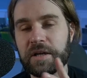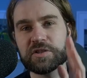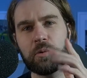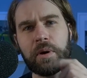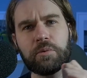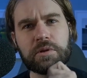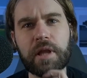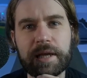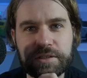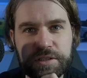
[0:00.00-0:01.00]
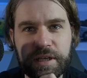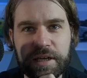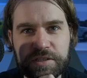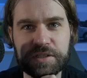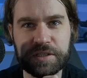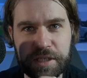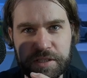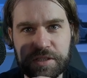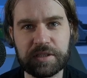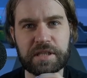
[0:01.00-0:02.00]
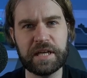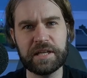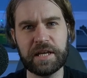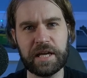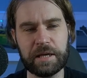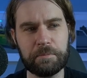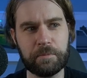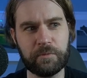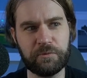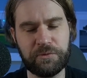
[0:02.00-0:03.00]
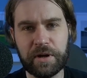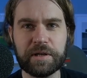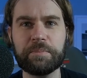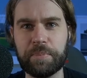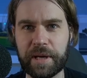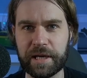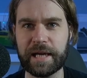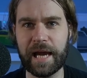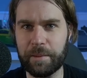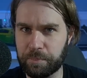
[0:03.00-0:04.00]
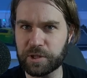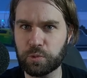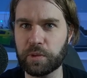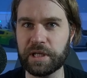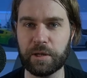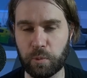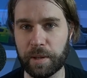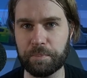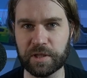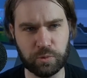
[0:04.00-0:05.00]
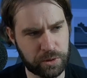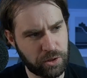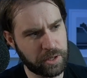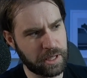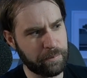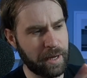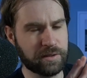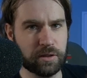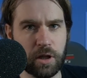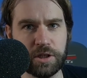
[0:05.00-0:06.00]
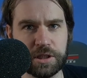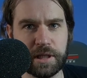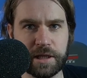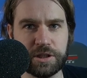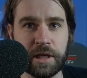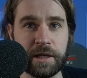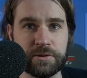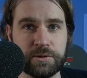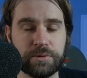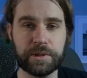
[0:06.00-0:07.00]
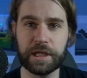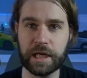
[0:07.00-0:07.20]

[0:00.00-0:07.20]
So I would like to test this in a very big gap between equipments. We're talking about the Logitech G923